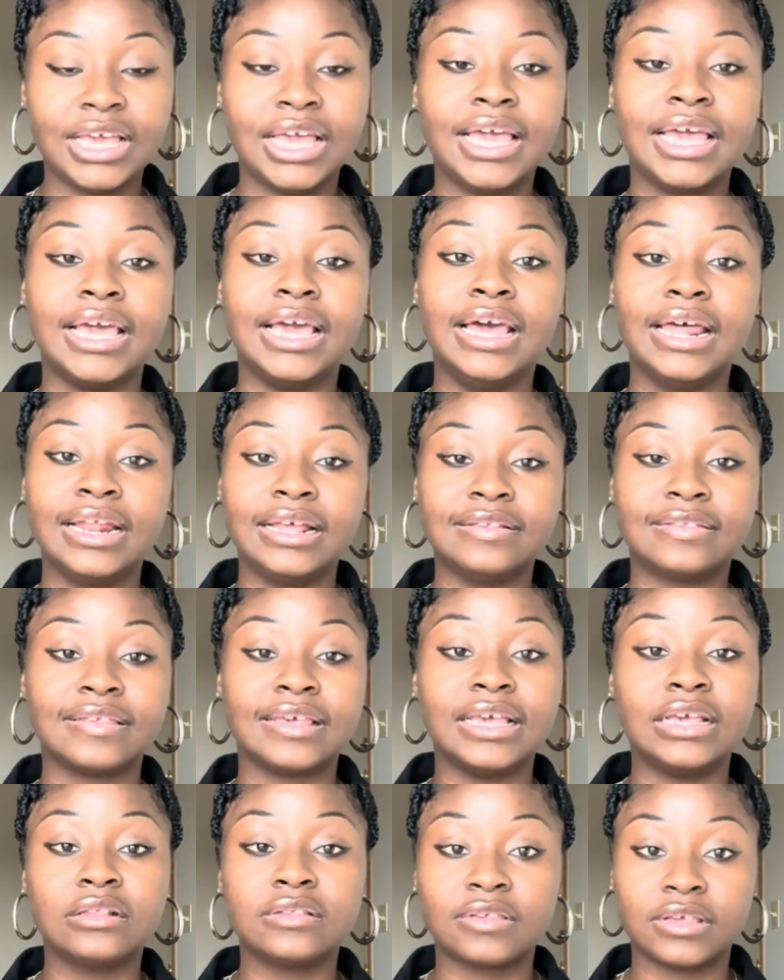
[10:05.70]
it is
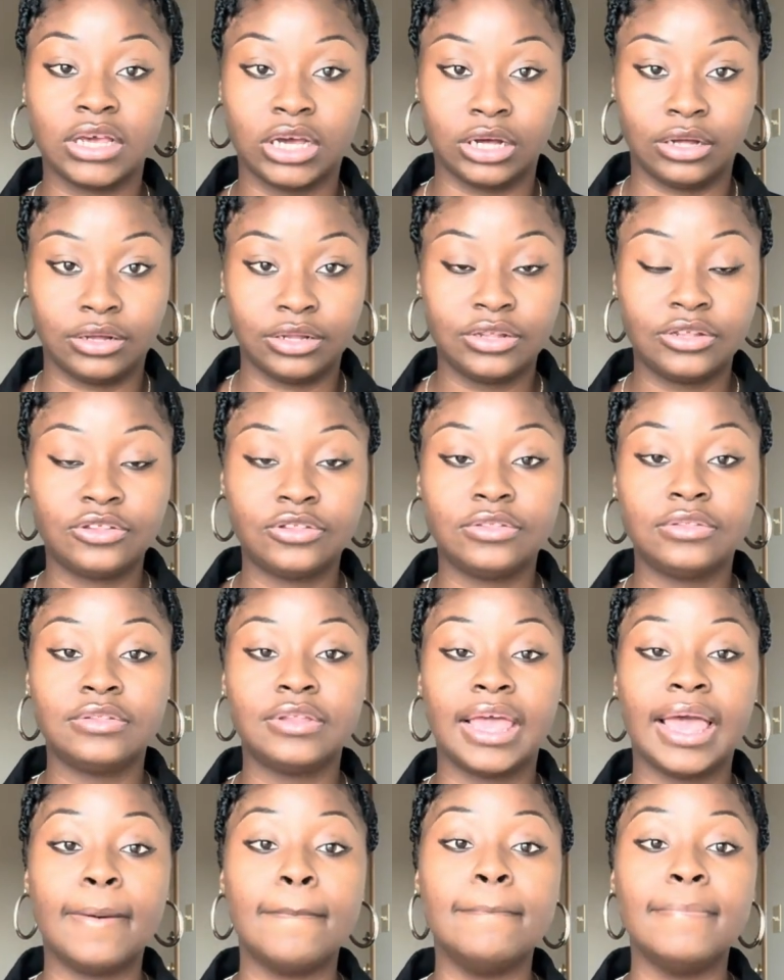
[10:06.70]
easier
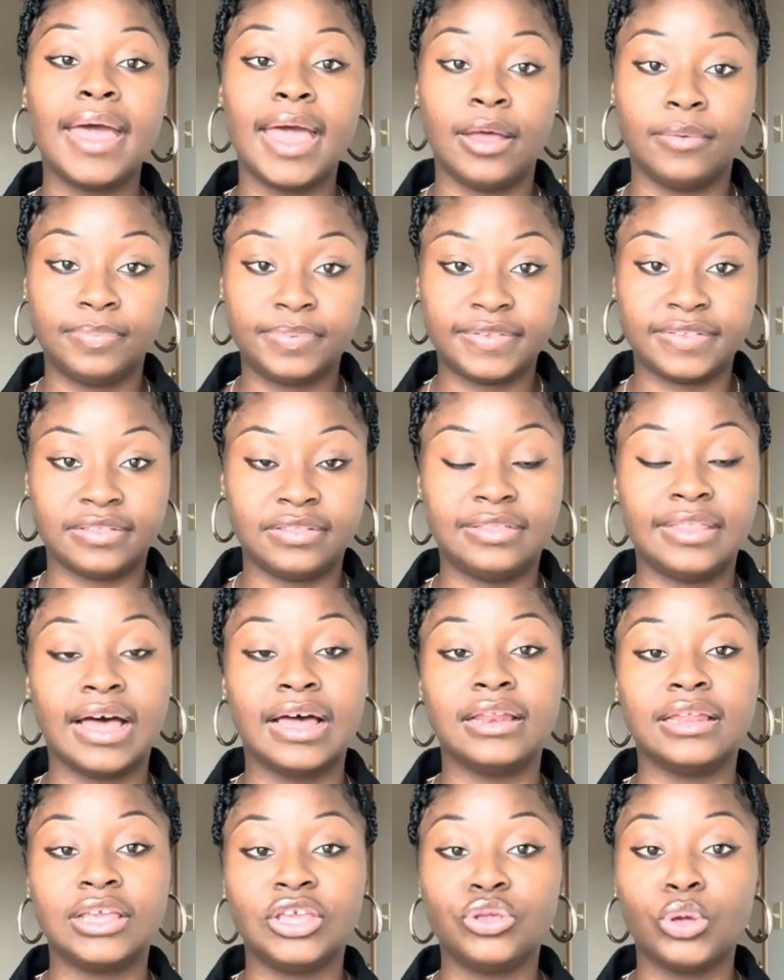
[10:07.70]
at maps
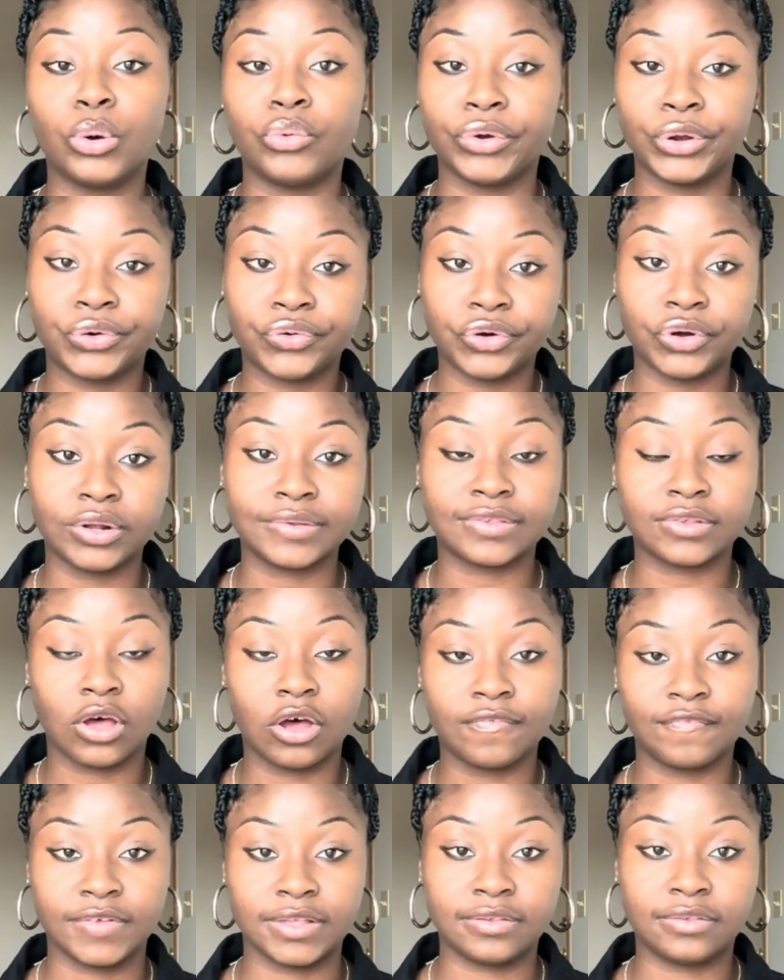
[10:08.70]
than in your recruiter's
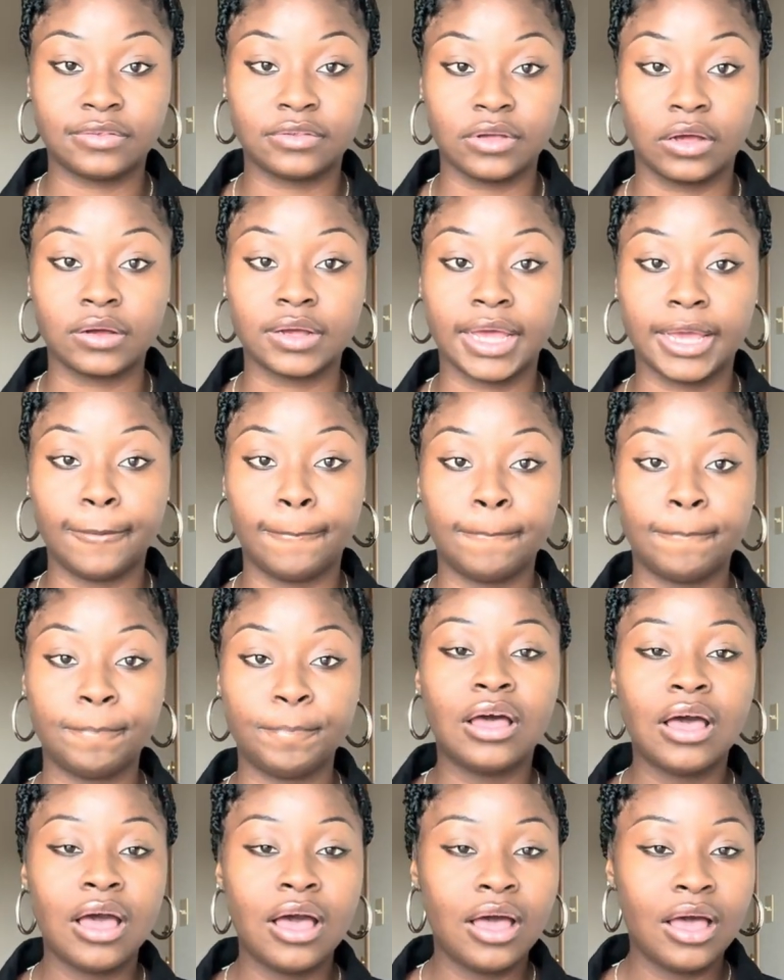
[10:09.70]
office. Okay,
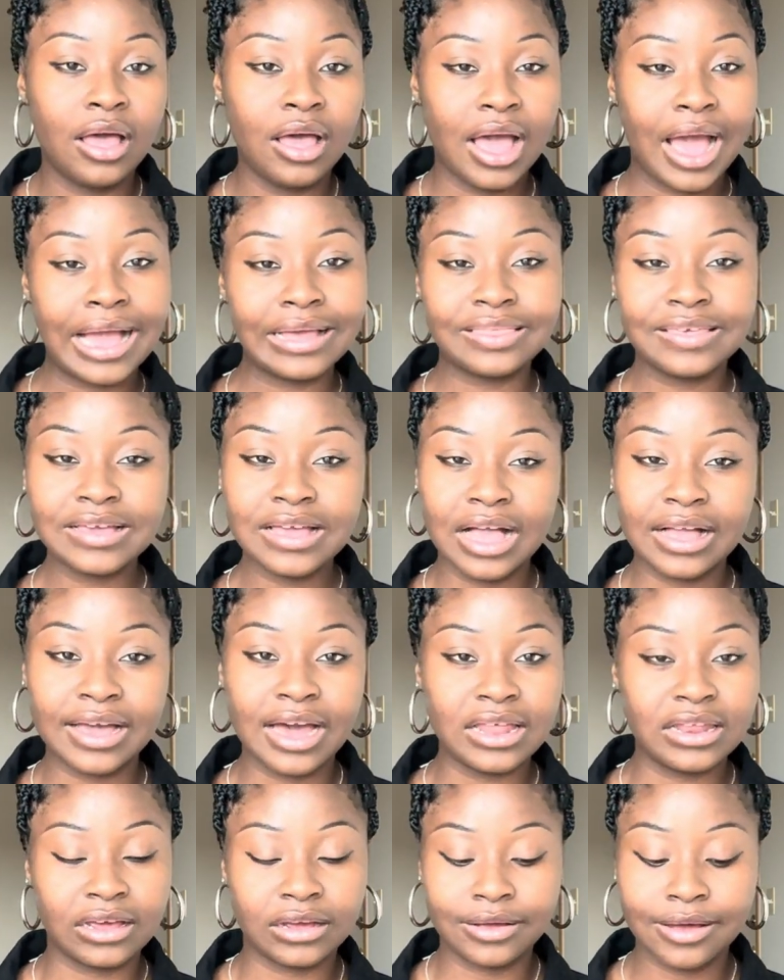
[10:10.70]
I think I
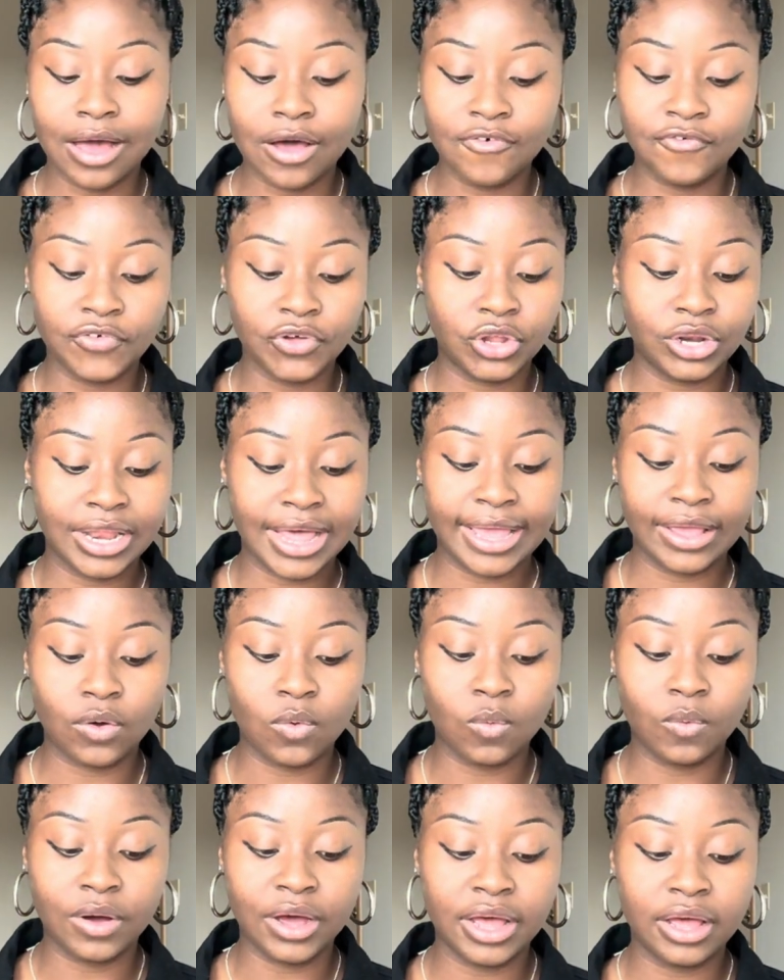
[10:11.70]
kind of covered like
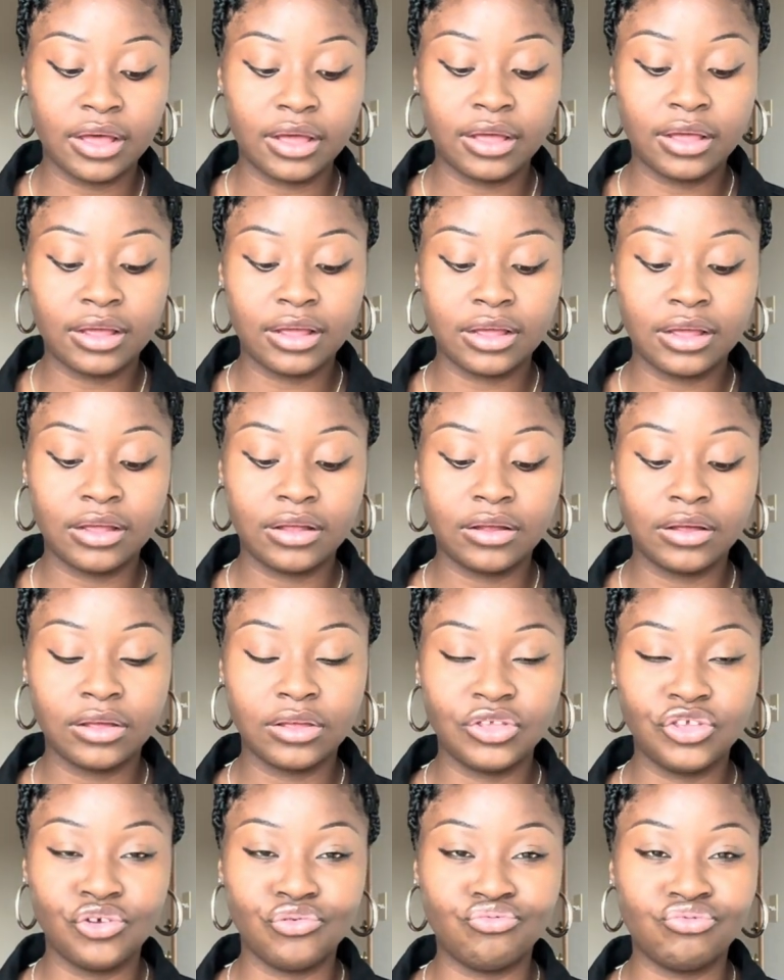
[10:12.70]
what
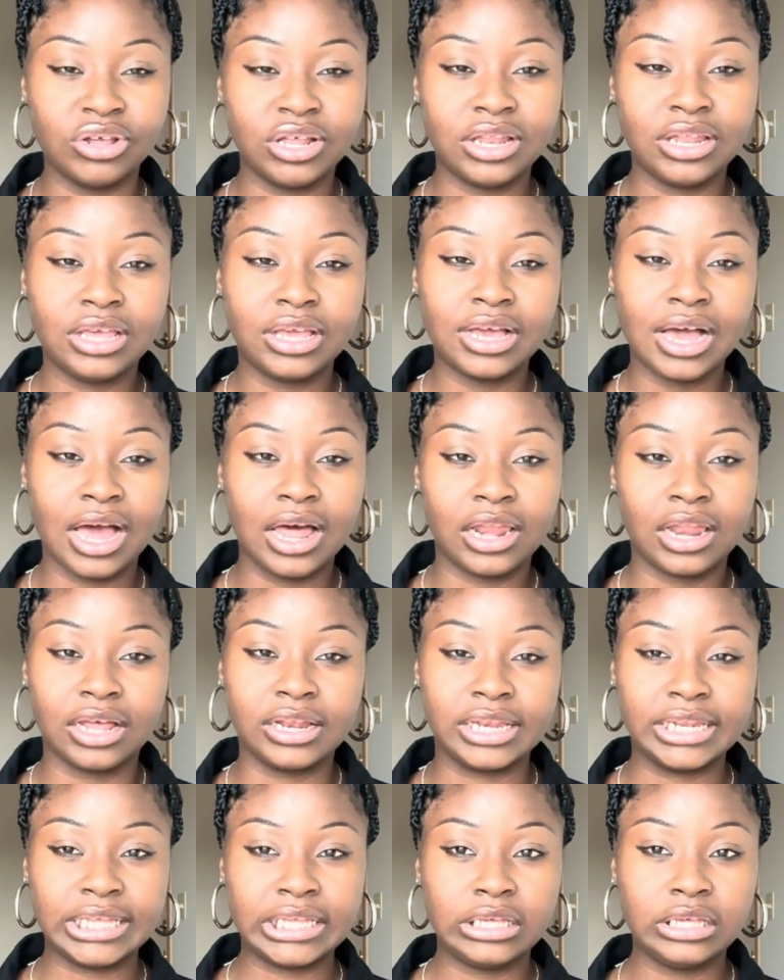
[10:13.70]
you really kind of
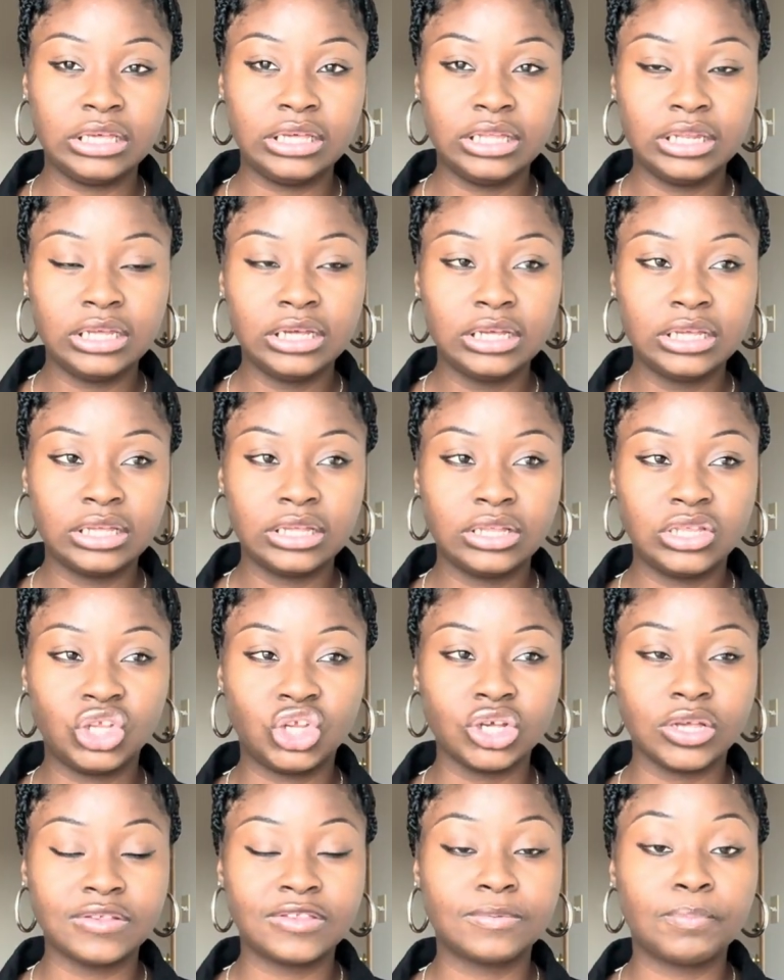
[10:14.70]
need.
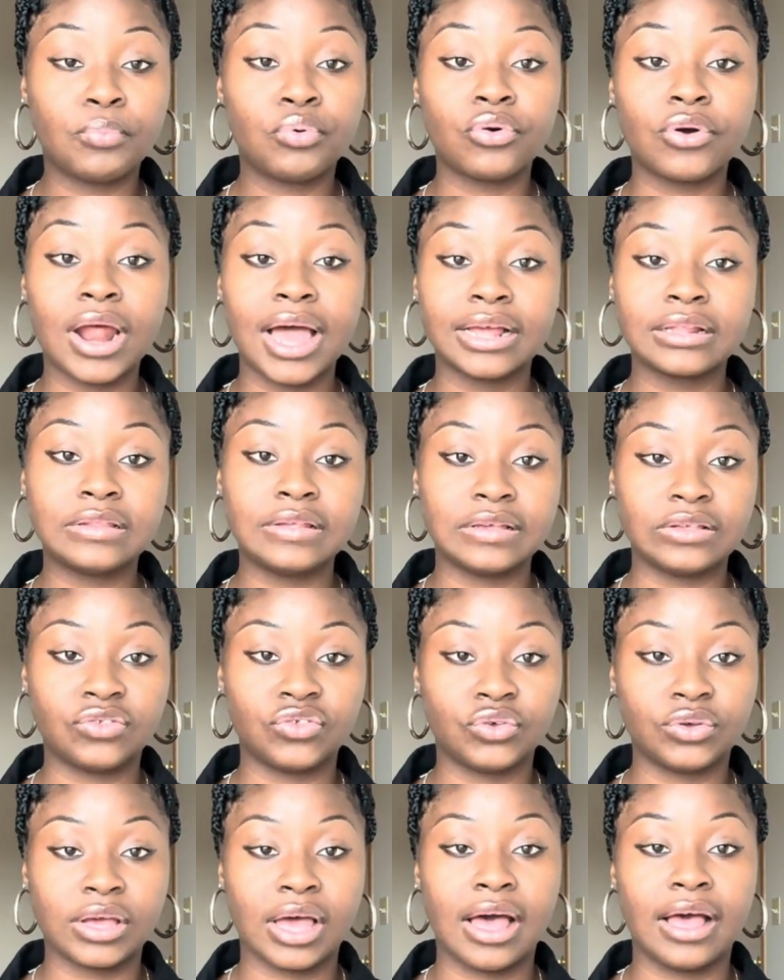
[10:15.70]
Just practice,
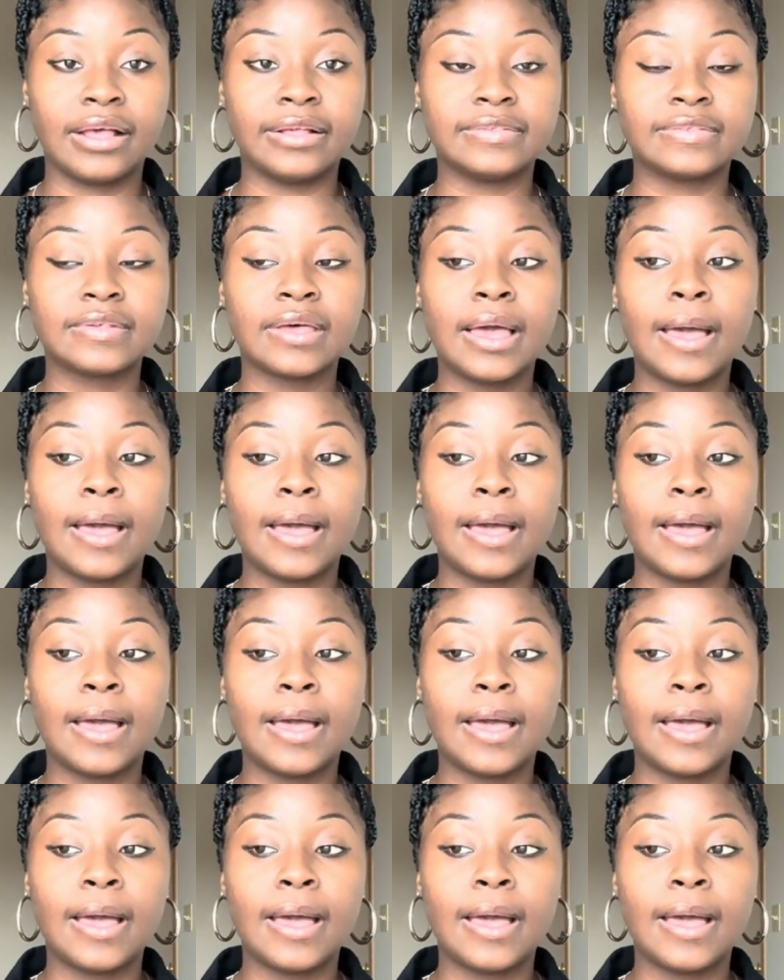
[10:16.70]
you guys.